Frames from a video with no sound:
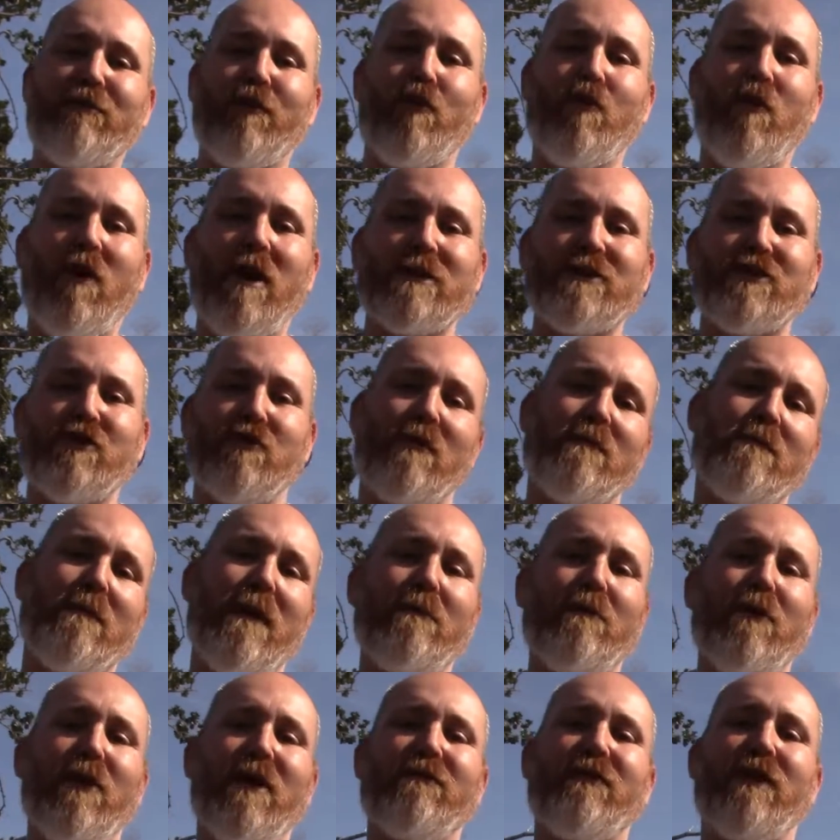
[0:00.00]
for watching.
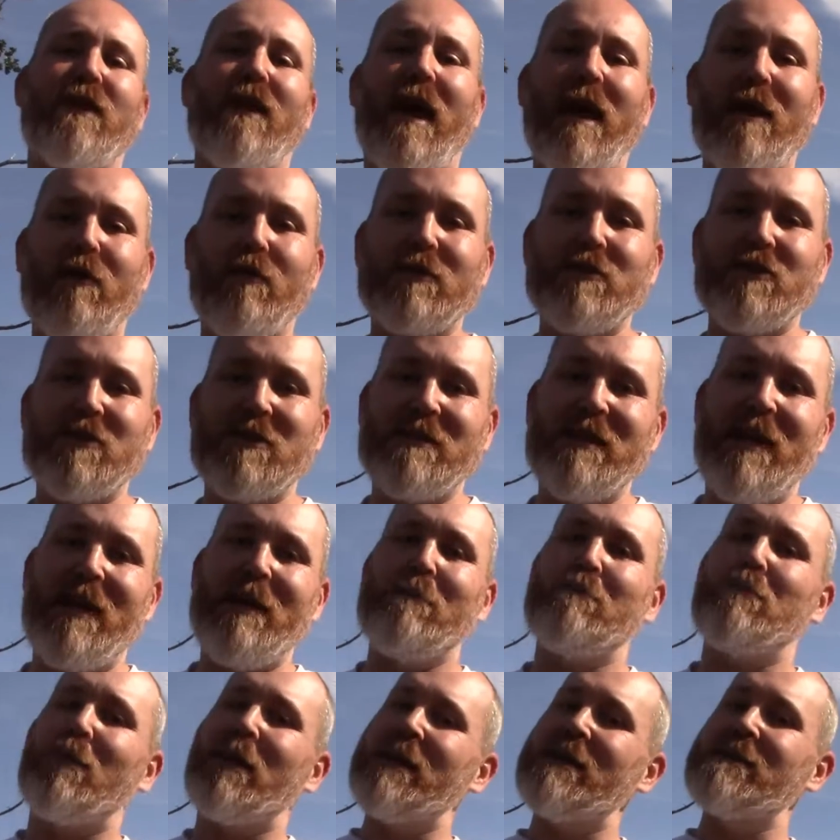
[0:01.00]
Remember, if you like what you
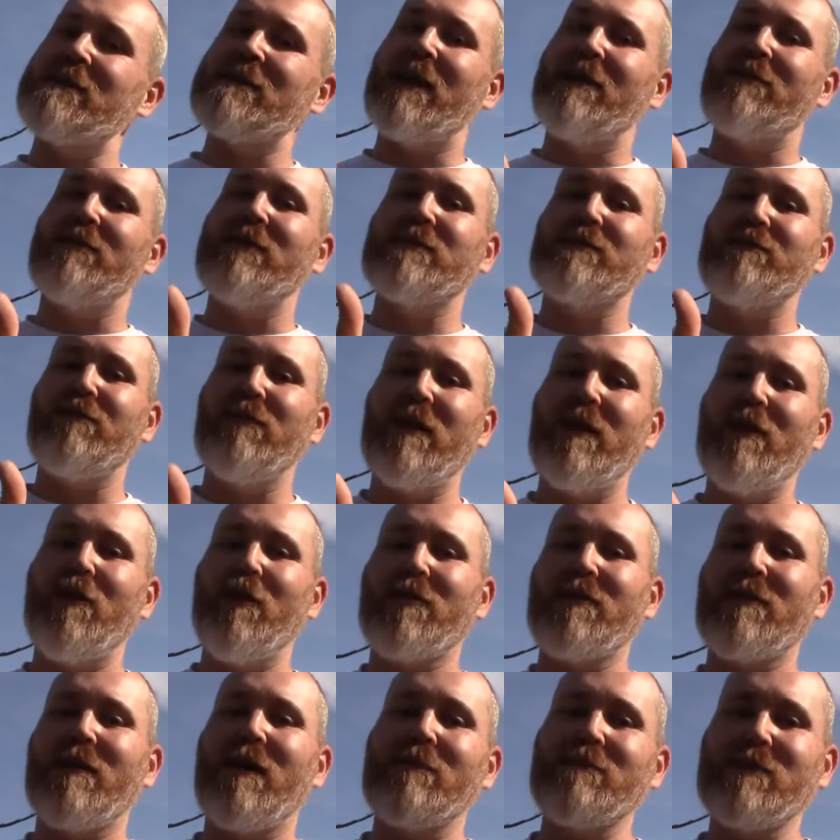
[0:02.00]
see, please give this
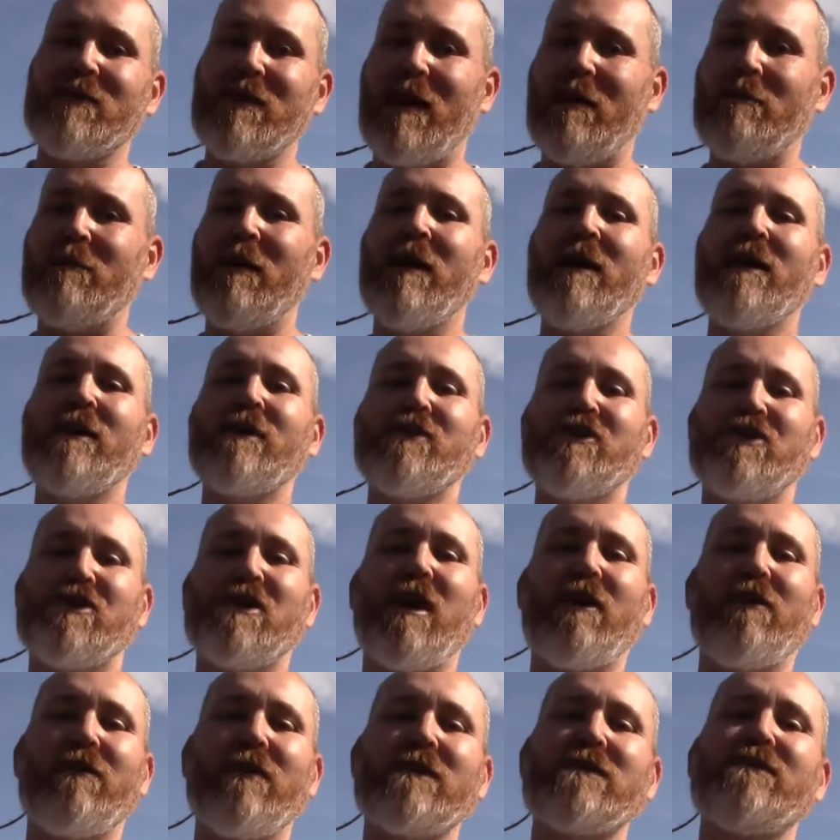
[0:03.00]
video a thumbs up,
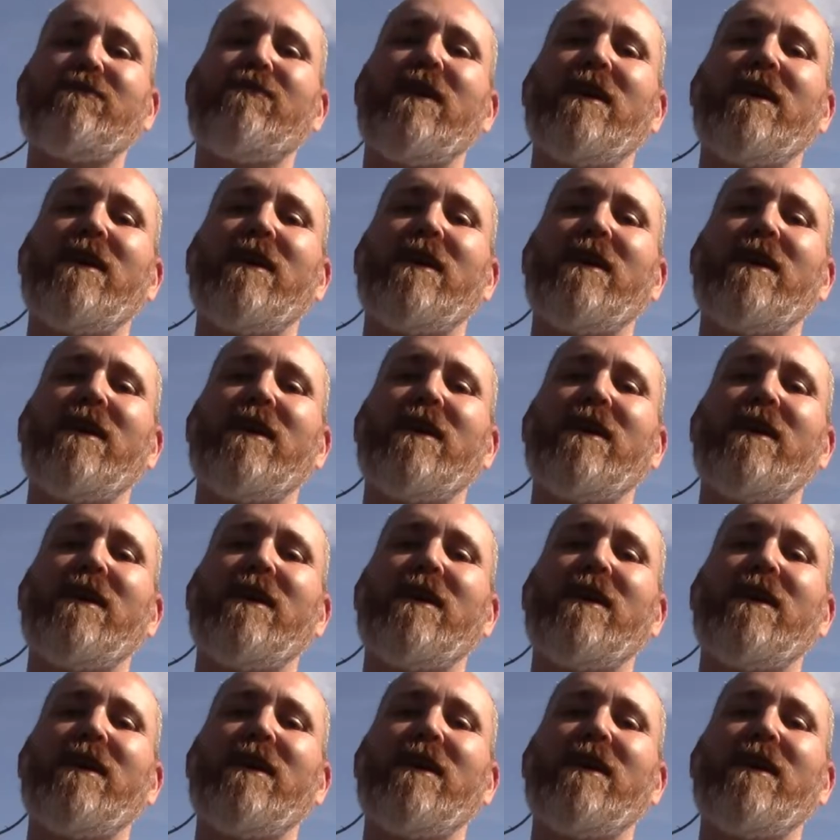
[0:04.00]
share this